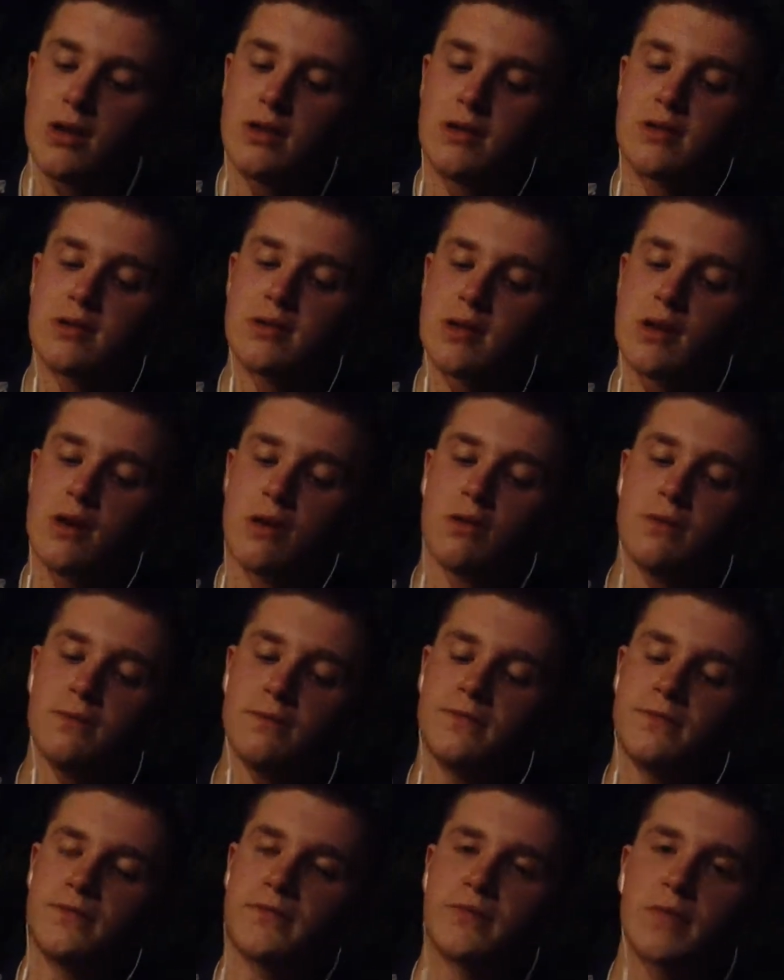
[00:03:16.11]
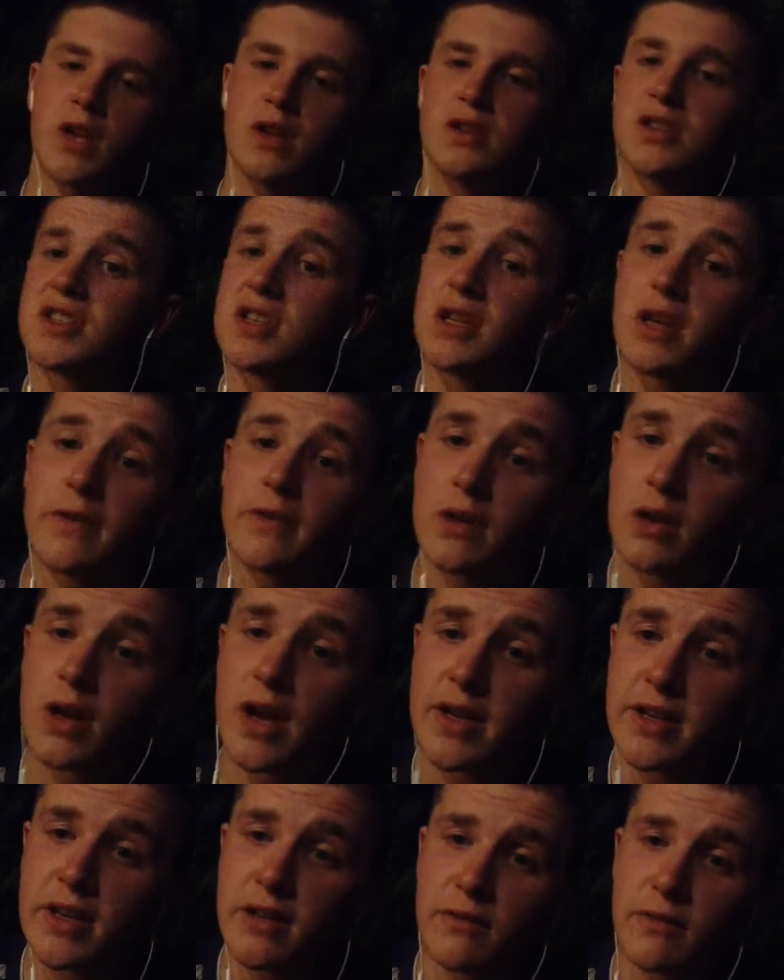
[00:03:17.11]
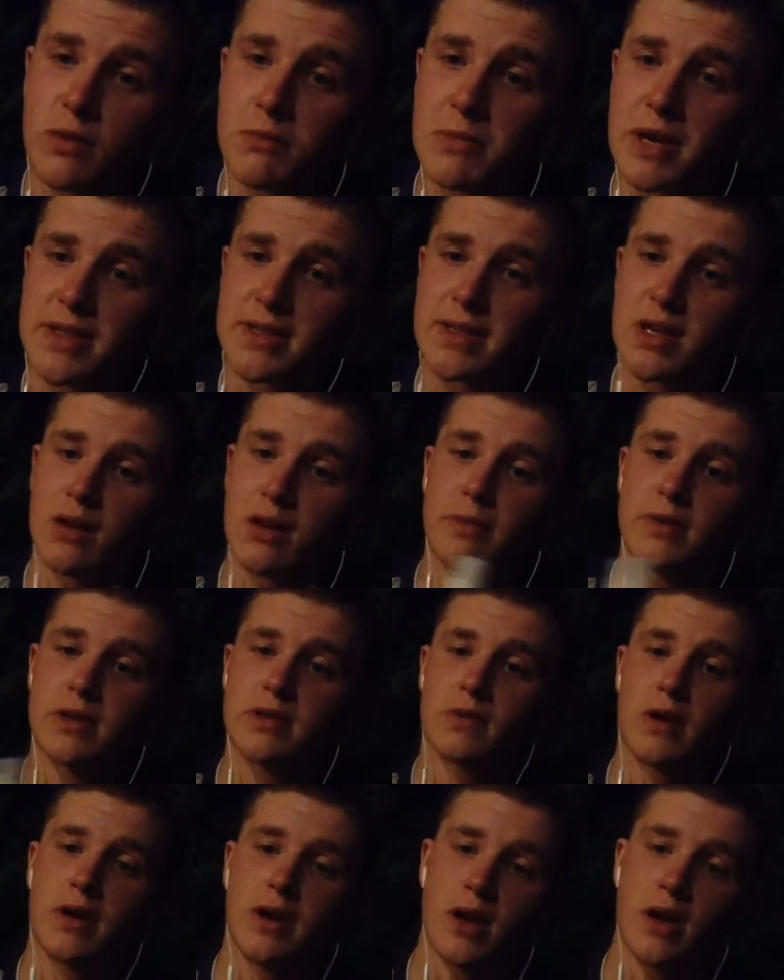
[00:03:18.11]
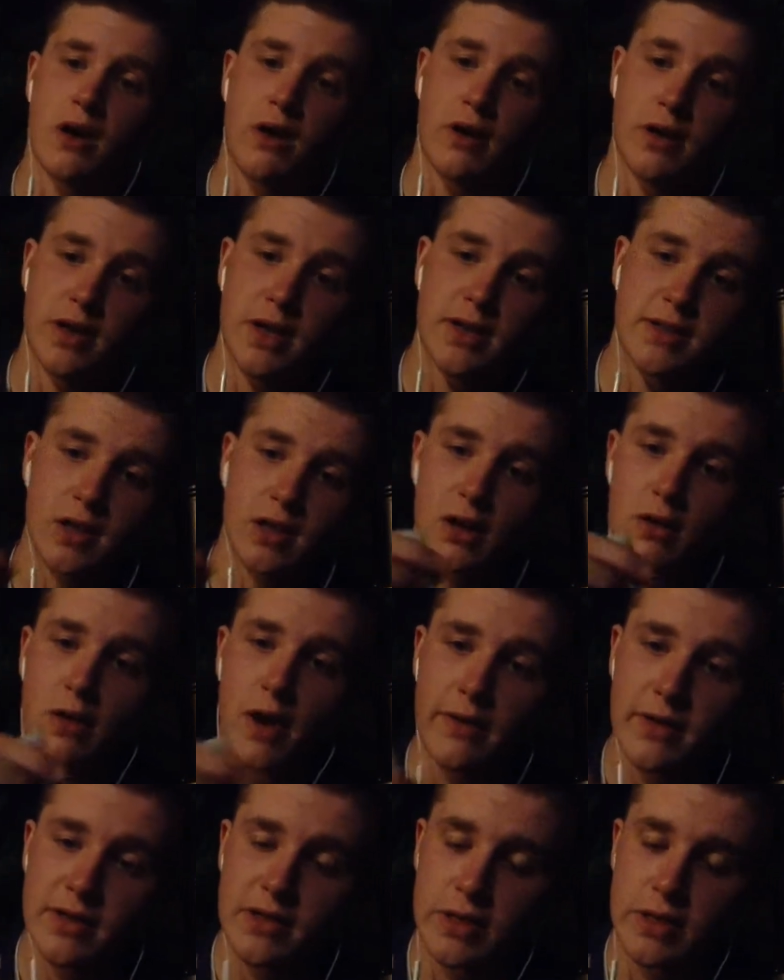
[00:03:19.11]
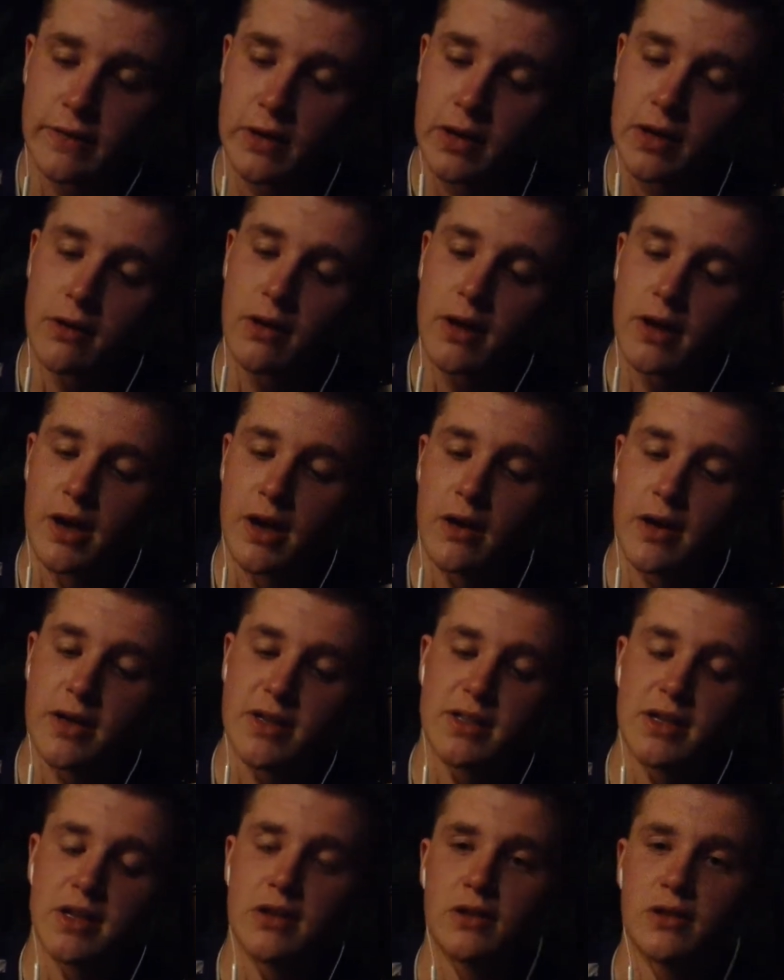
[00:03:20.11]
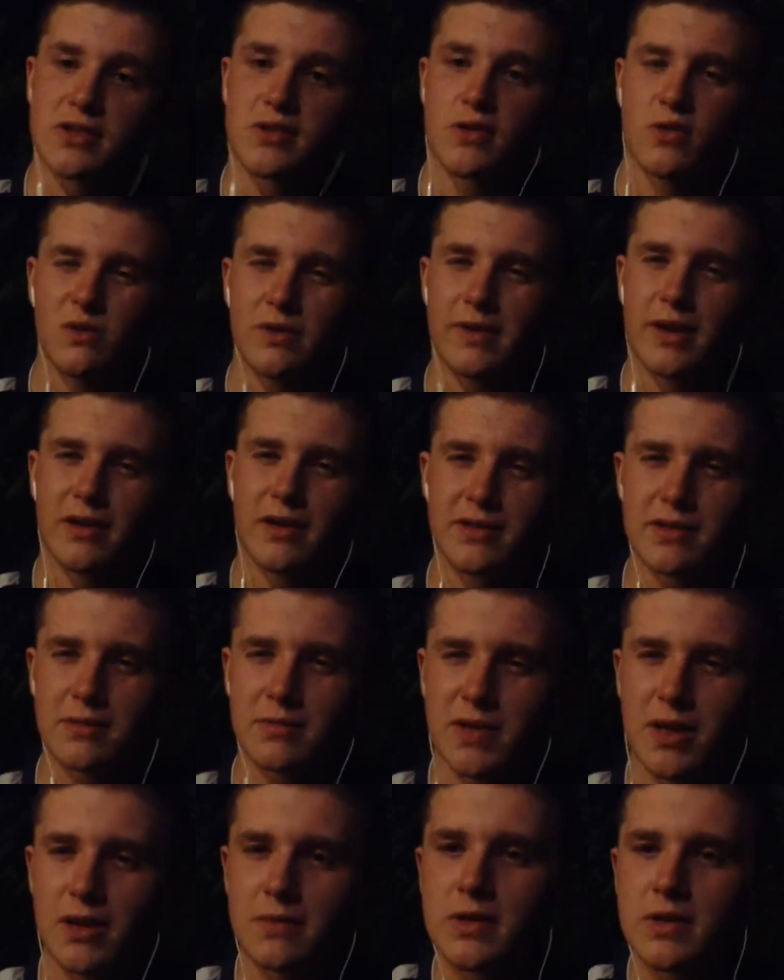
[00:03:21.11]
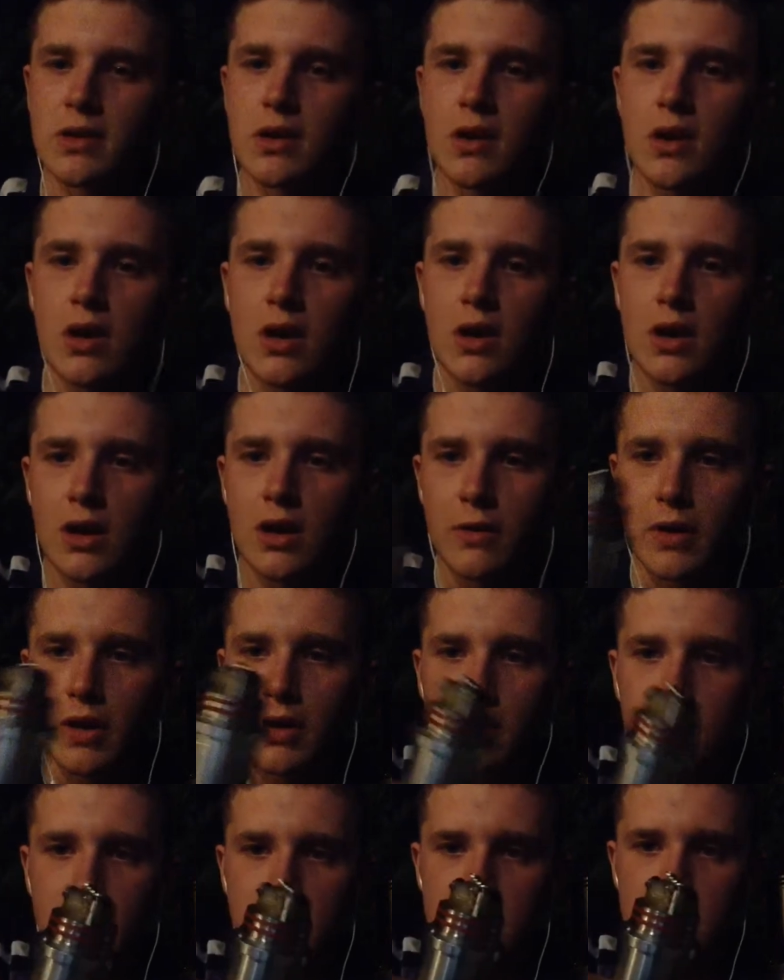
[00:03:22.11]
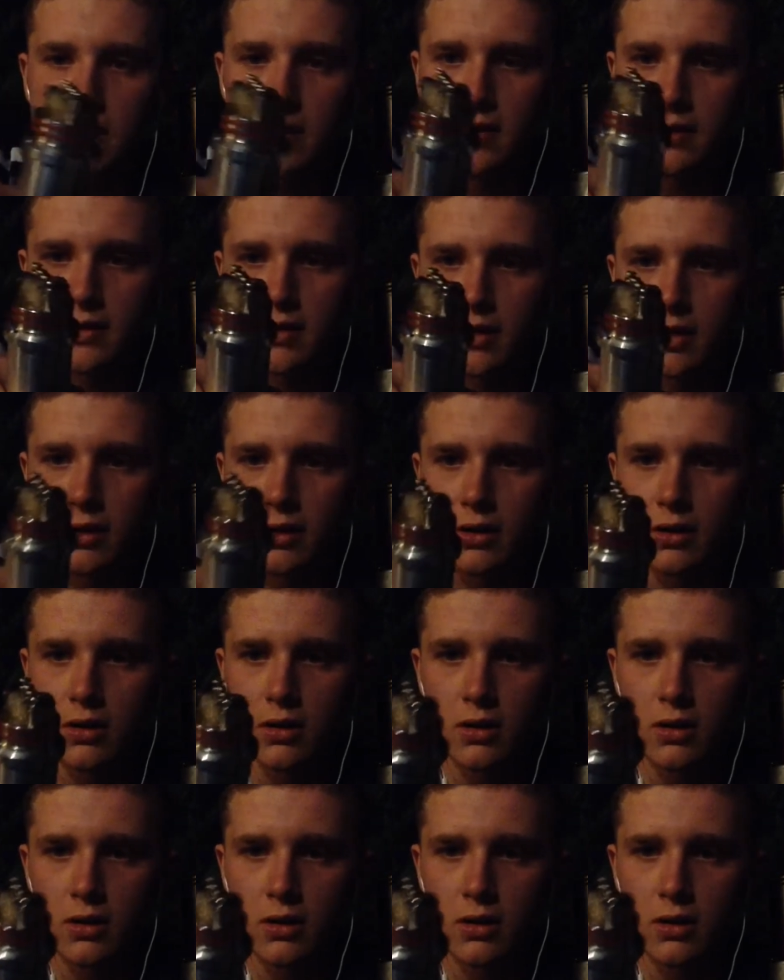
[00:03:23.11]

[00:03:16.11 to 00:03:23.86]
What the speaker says: So, just to give you an idea of what my setup is right now, and yes, I don't have the sleeve on there right now, I just think it looks cool without it sometimes. Anyway, just look at this sucker.